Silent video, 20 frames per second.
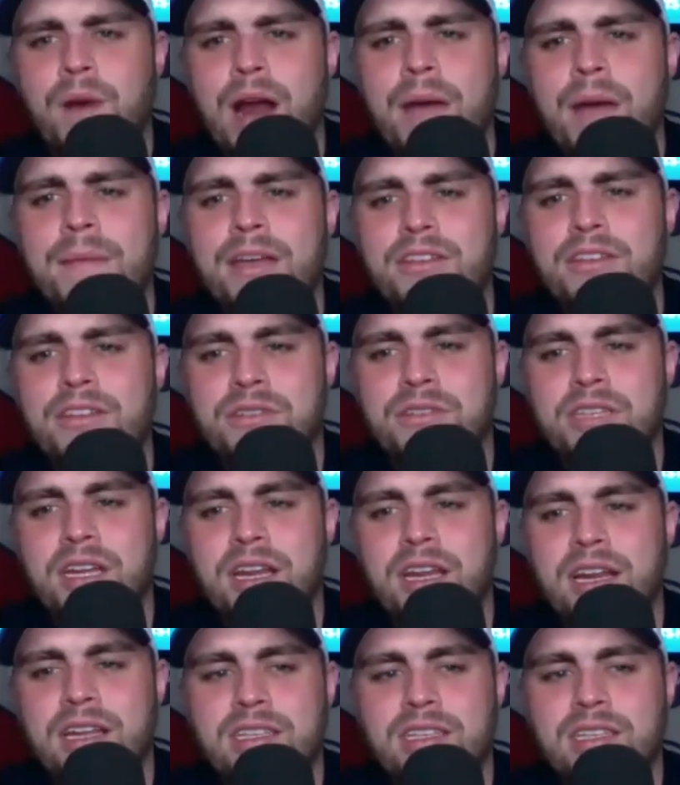I'm interested
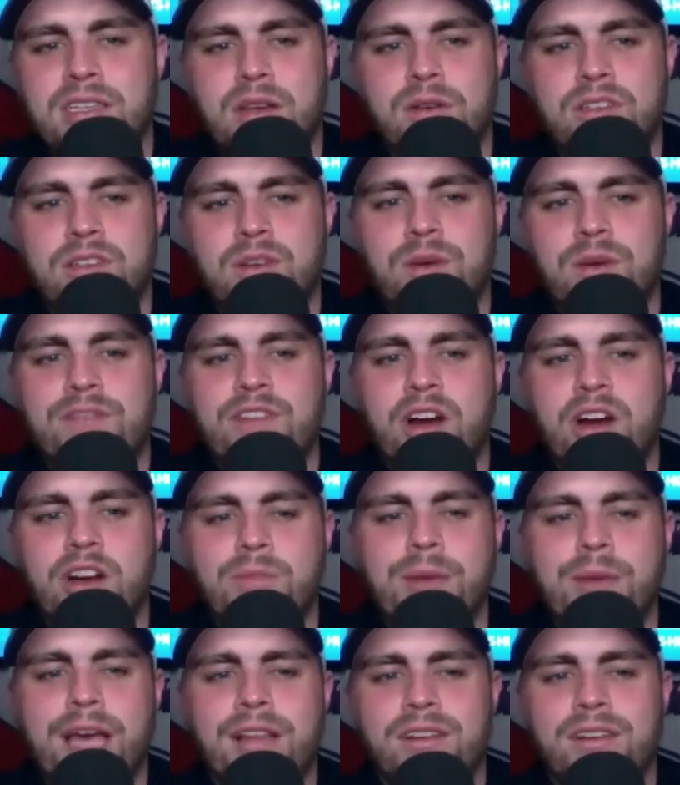in is, so we've talked
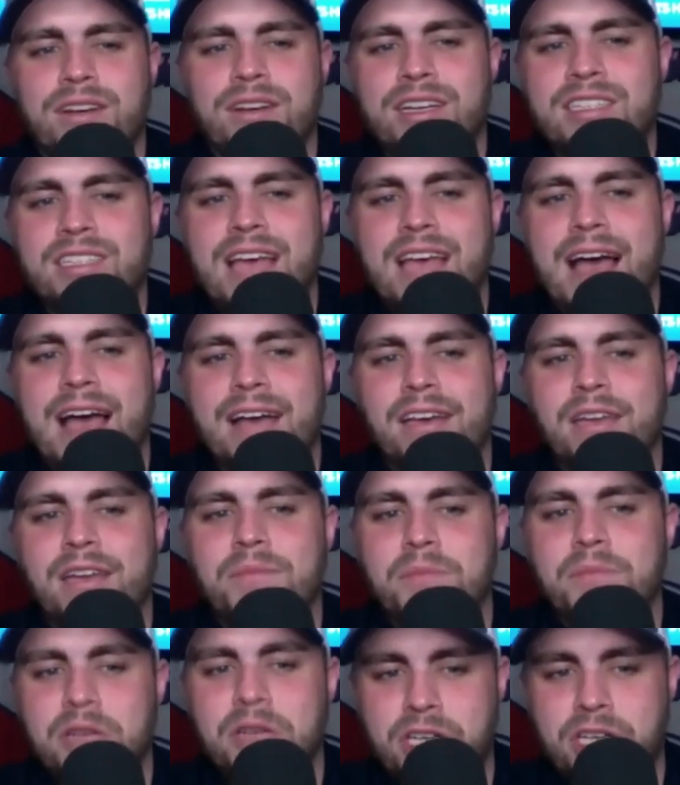Baylor, Gonzaga,
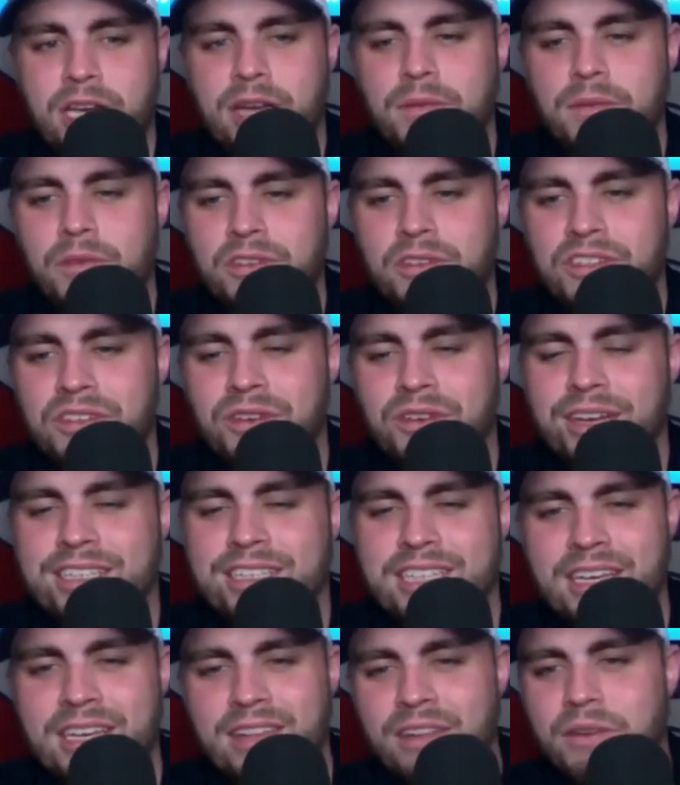and Michigan. We'll still get
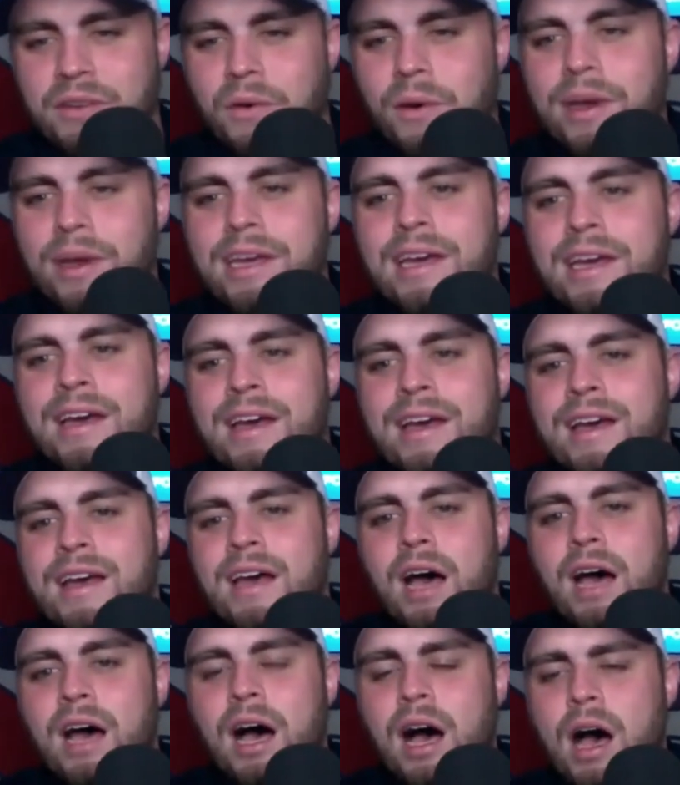to Illinois.
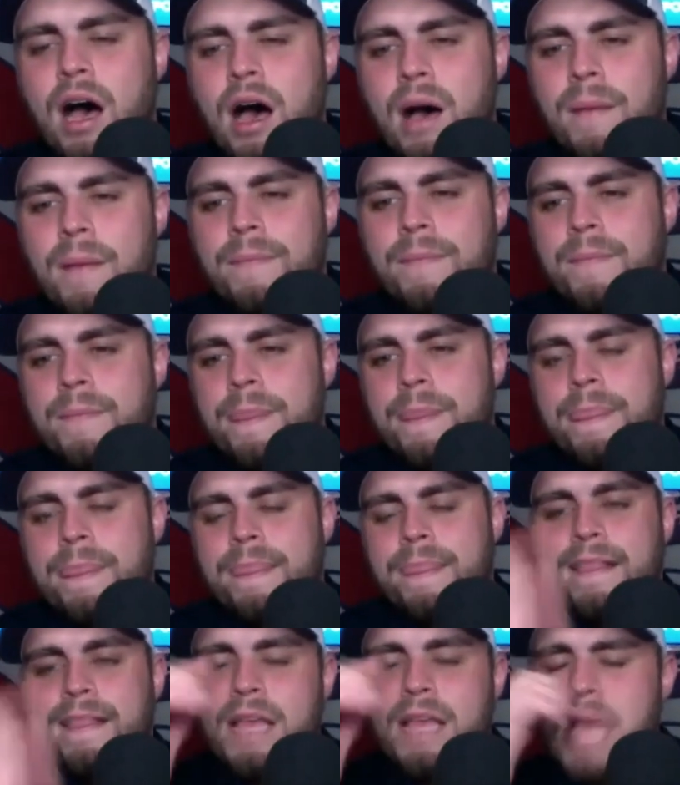
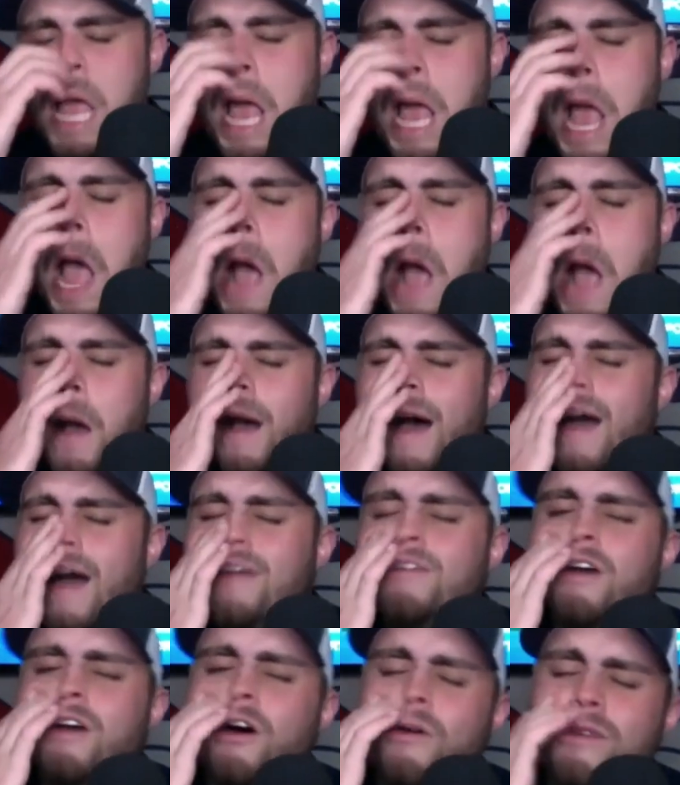I
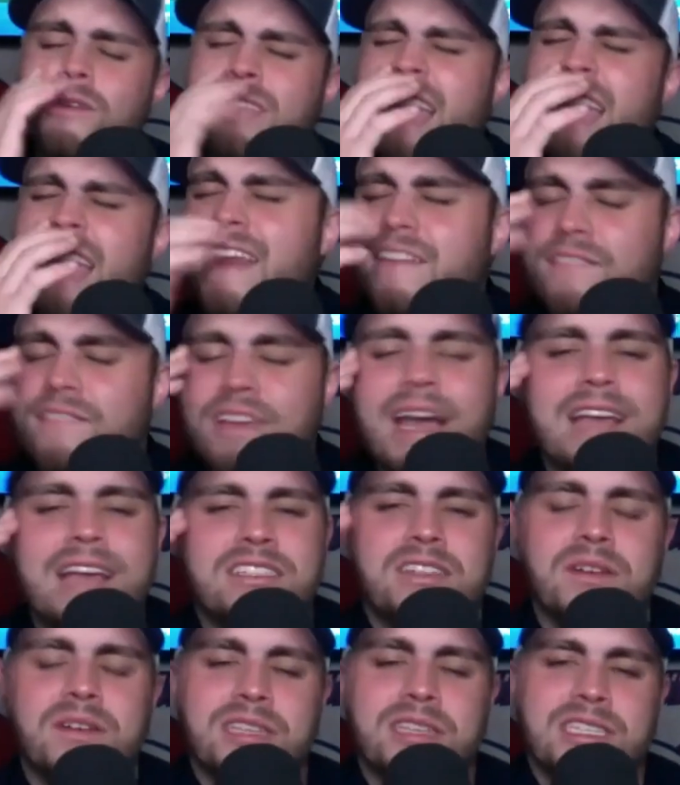don't know. Do any of you
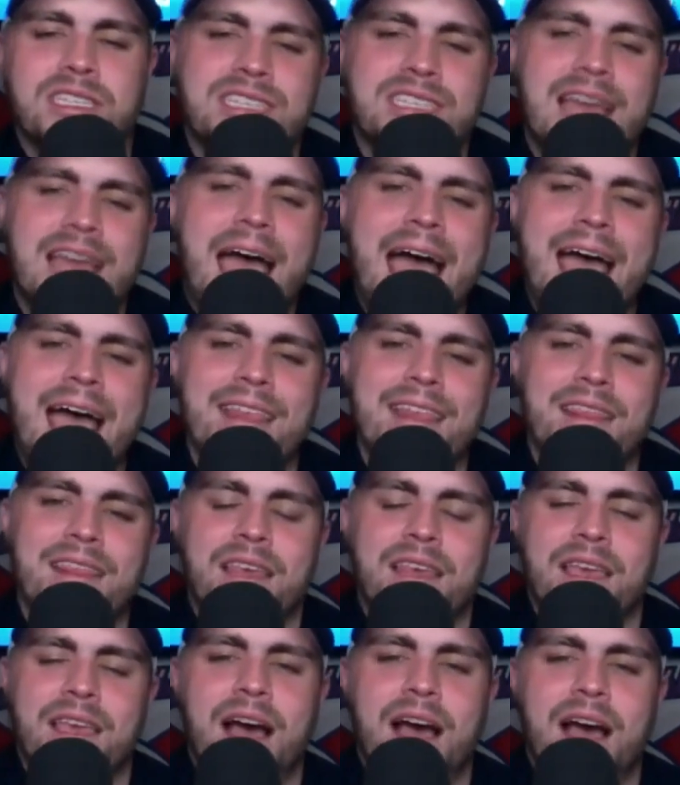guys know the stat?
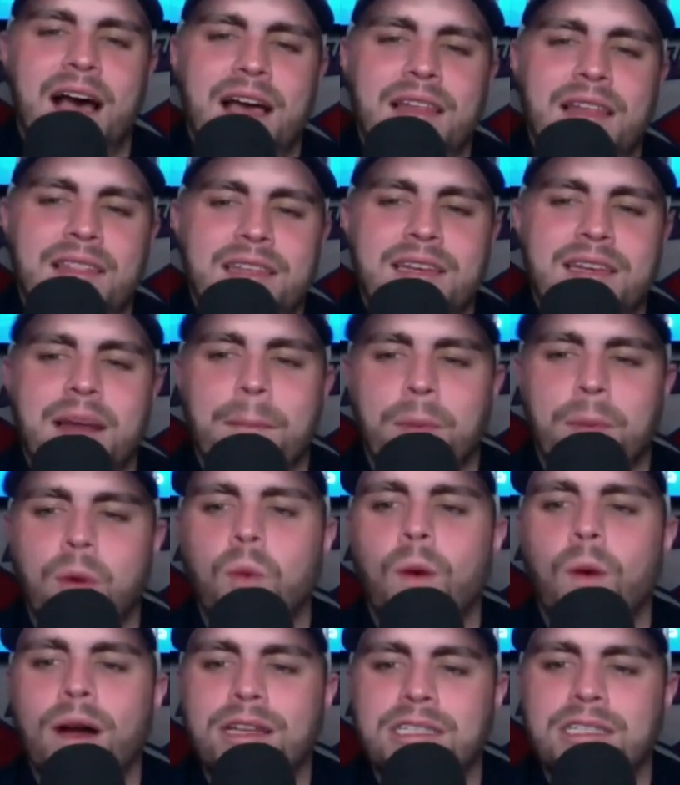The number
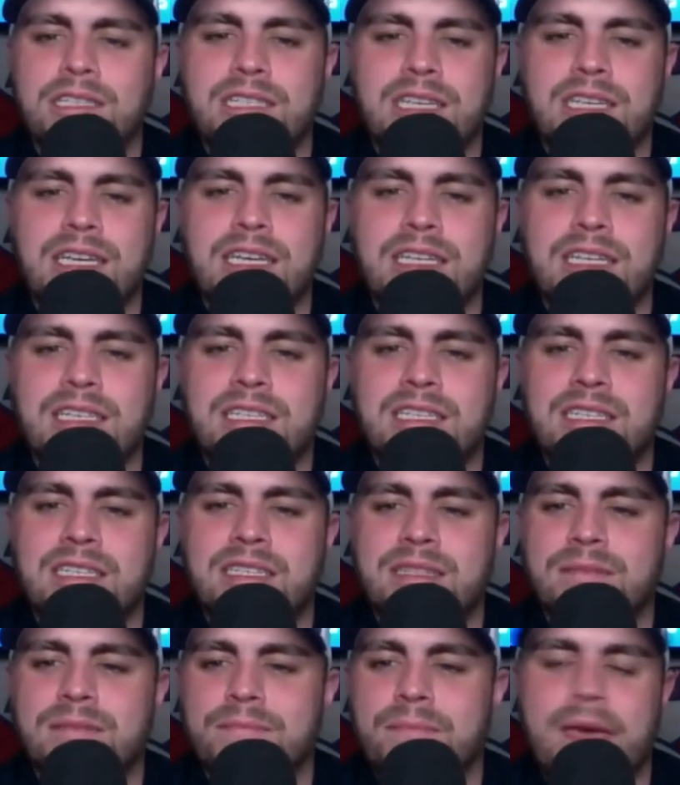1
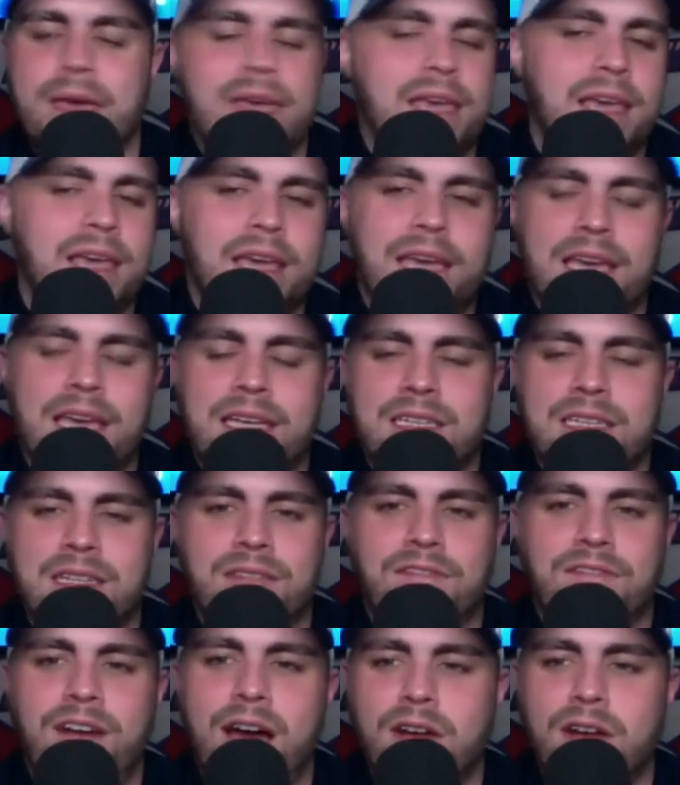seeds making it into
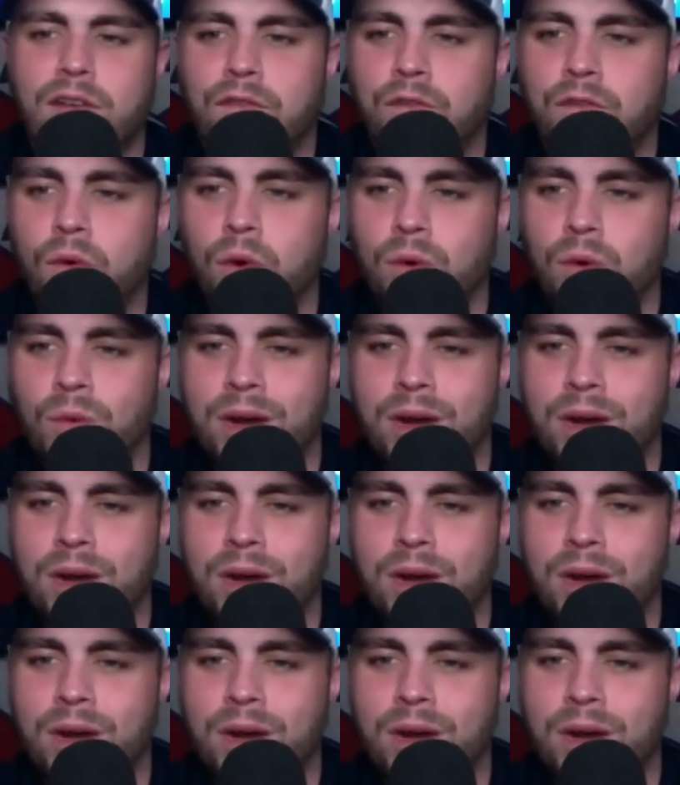the Final Four.